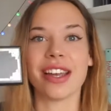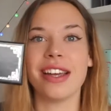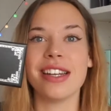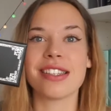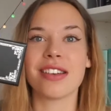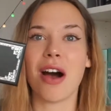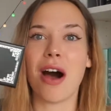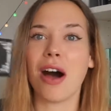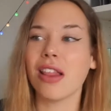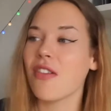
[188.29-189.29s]
it is an
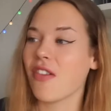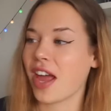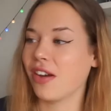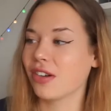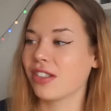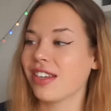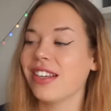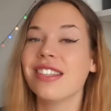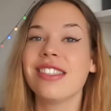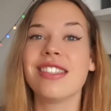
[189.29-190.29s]
Ollivander's
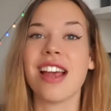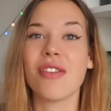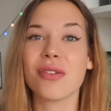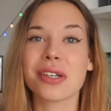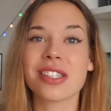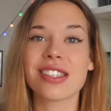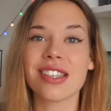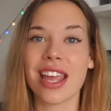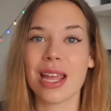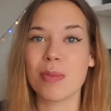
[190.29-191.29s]
Severus
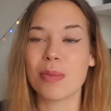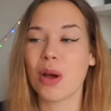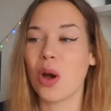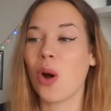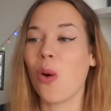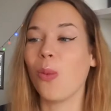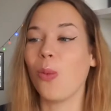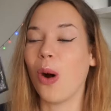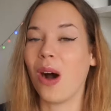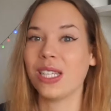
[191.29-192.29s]
Snape
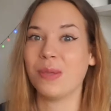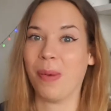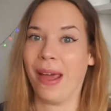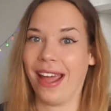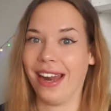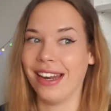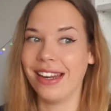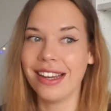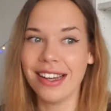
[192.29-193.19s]
wand pen.